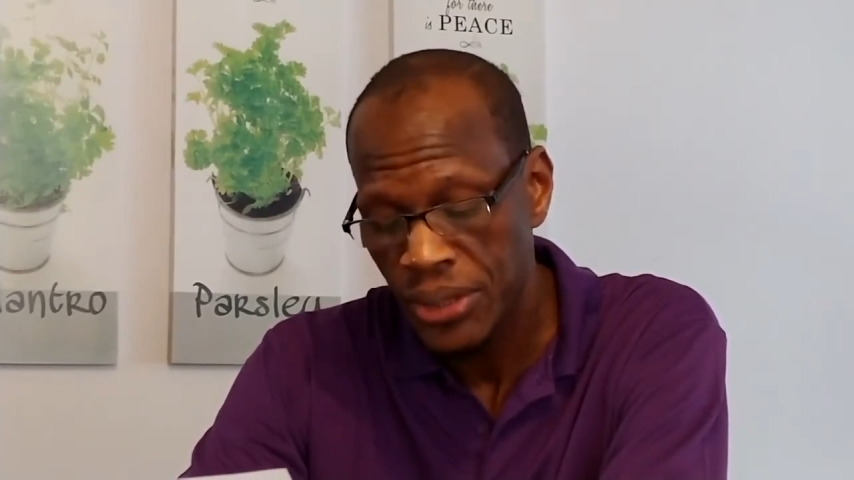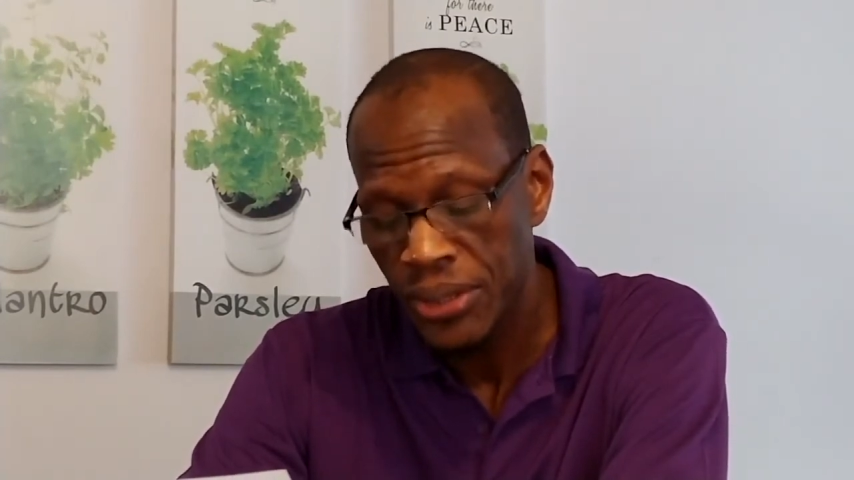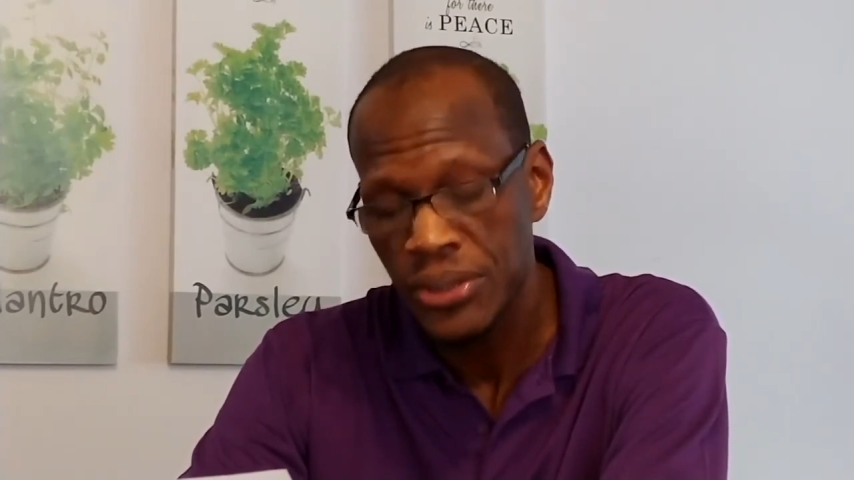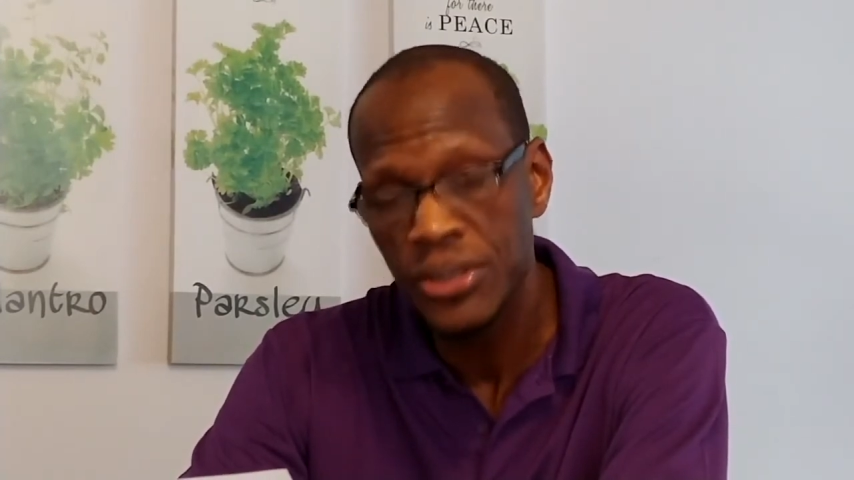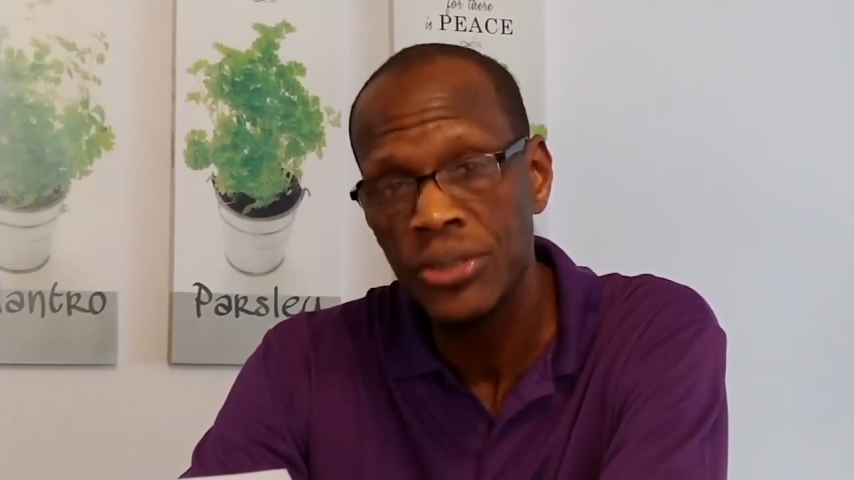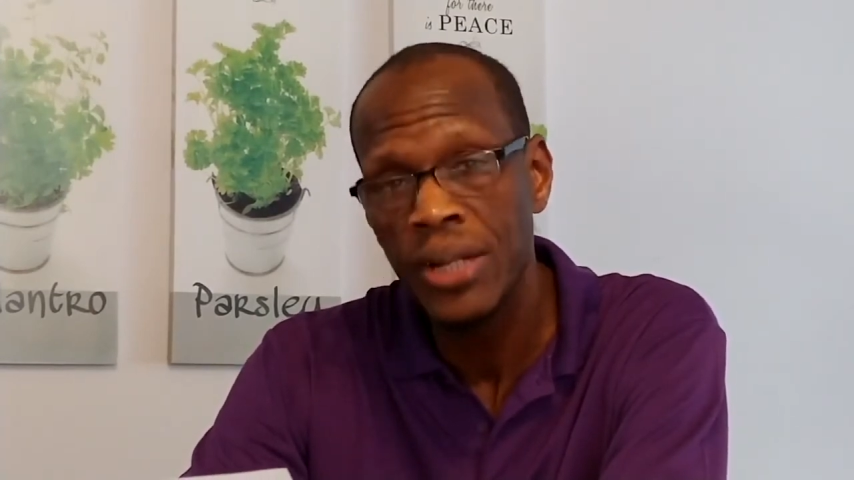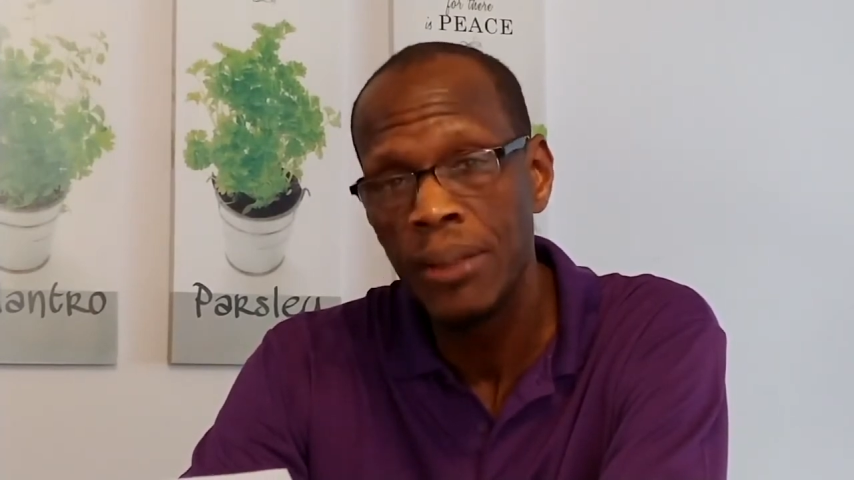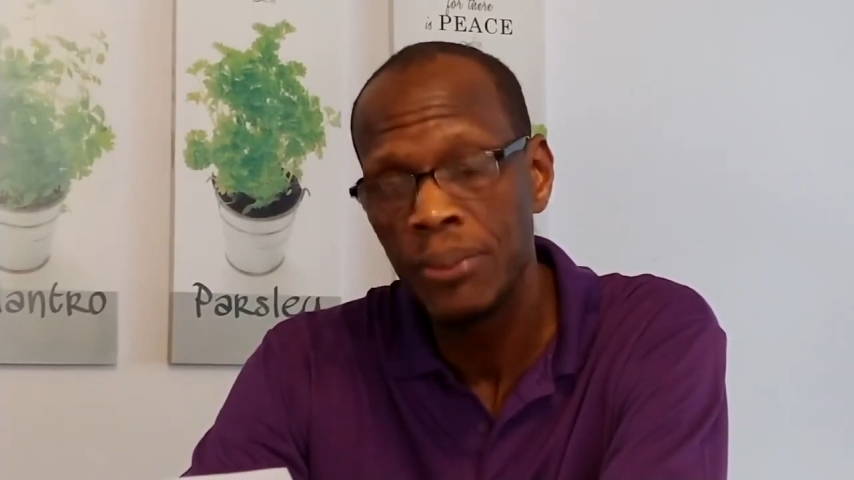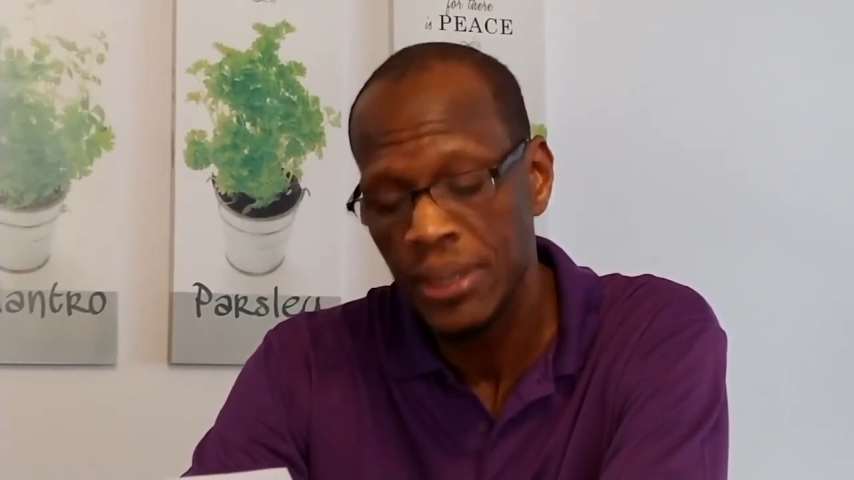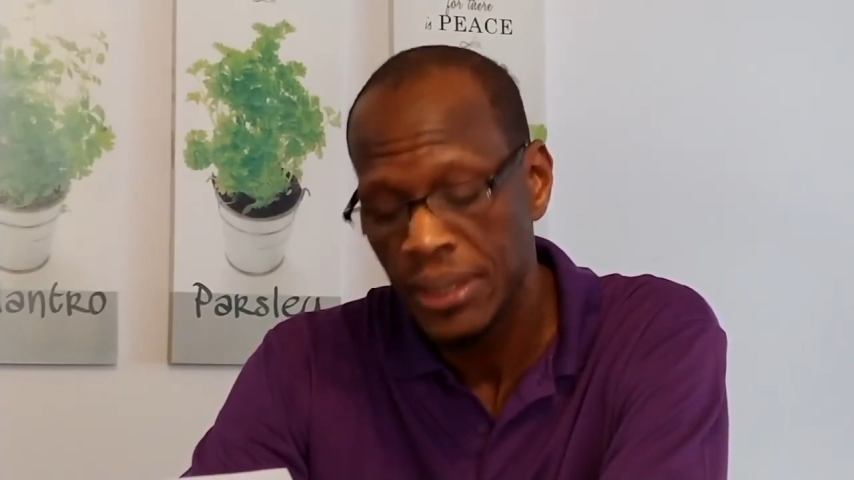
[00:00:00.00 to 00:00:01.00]
to
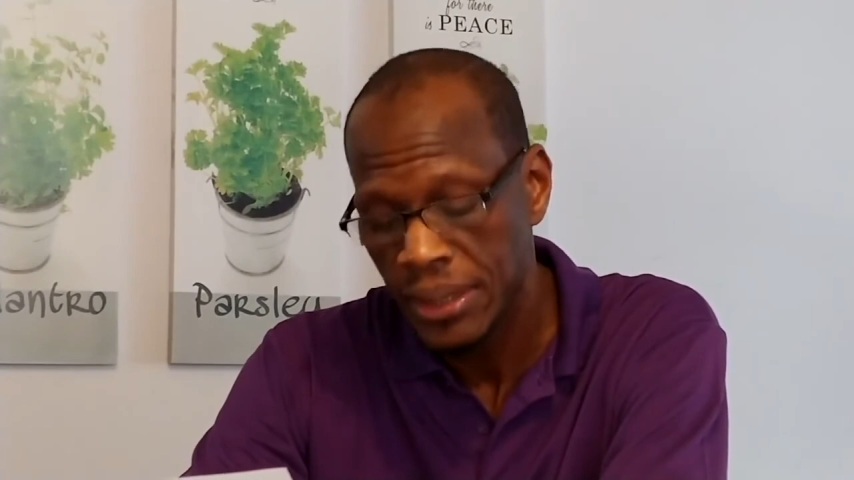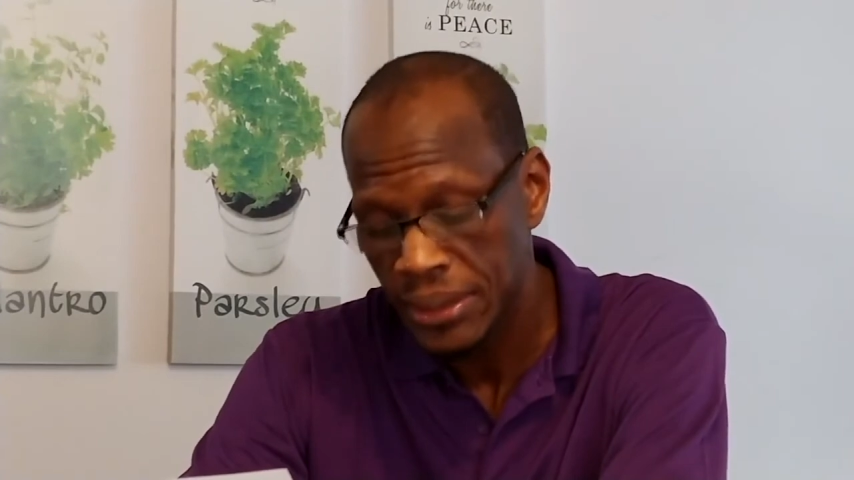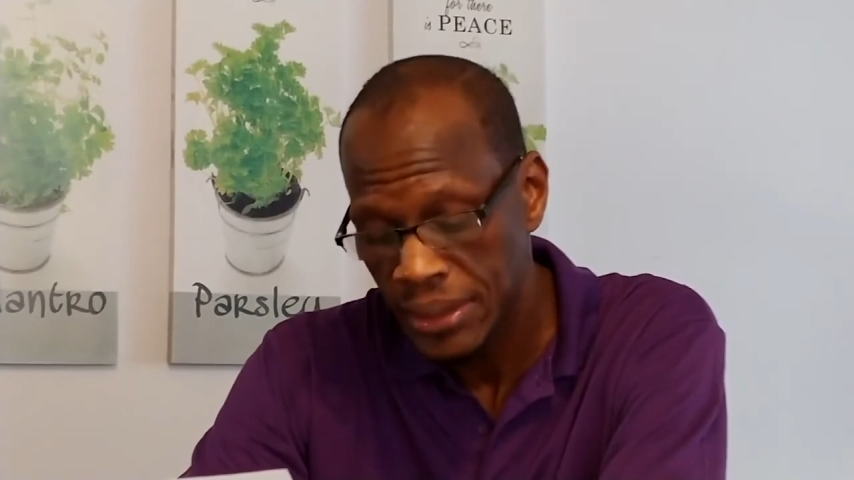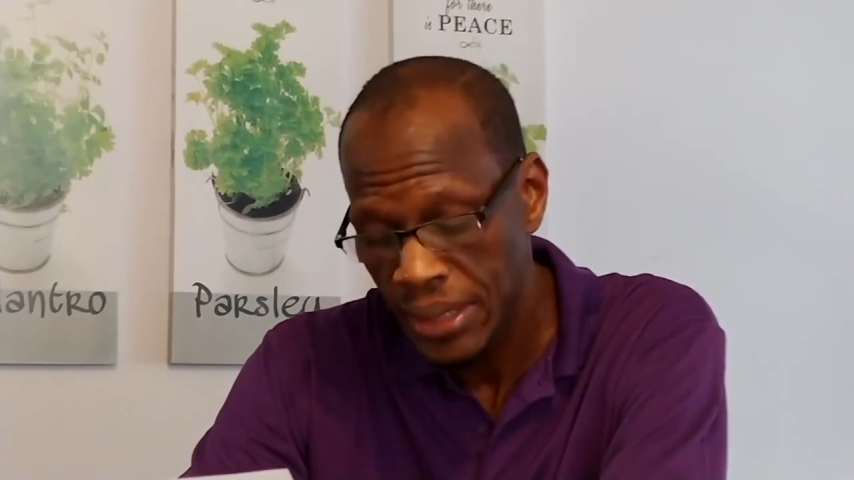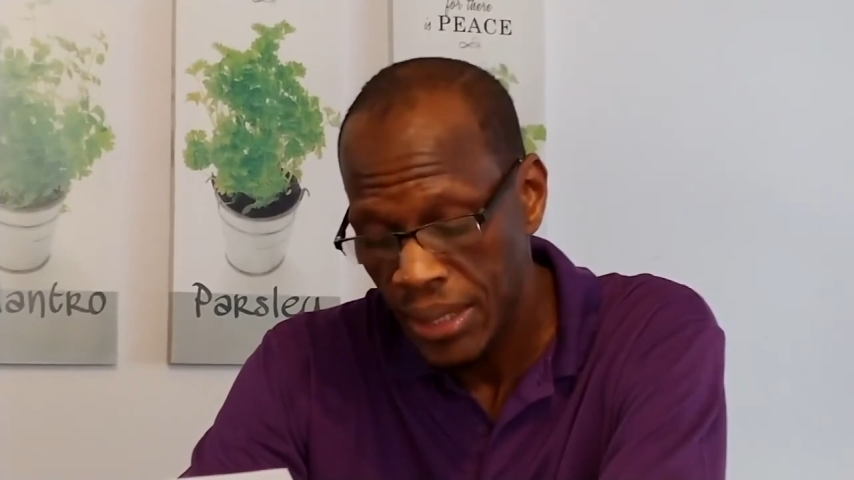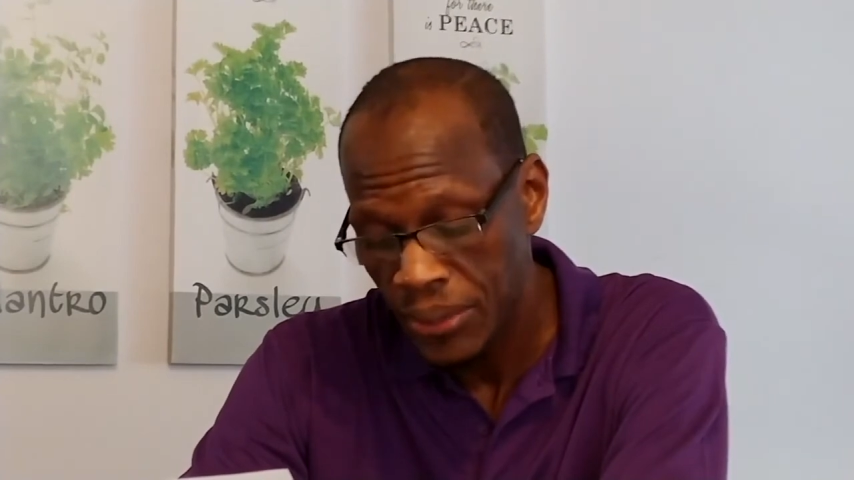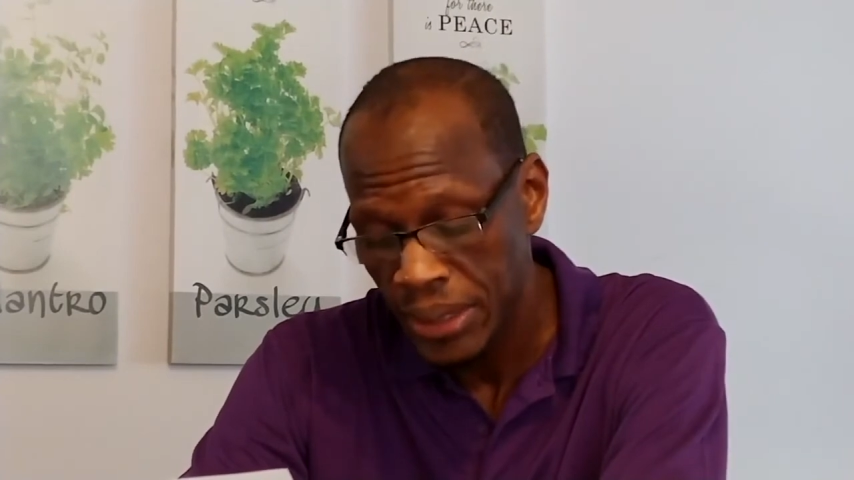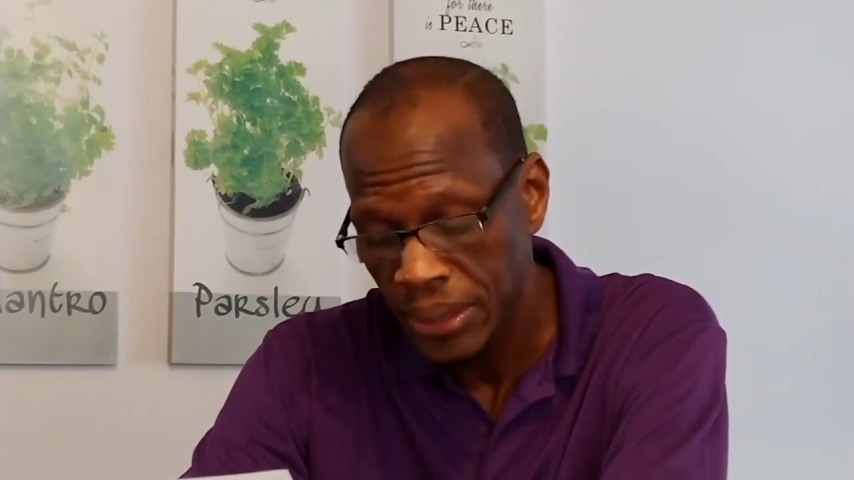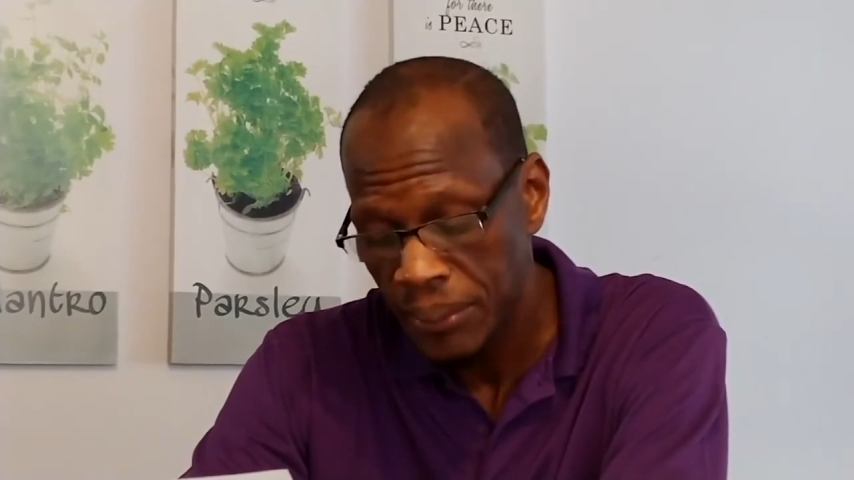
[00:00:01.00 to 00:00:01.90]
trapping and scouting.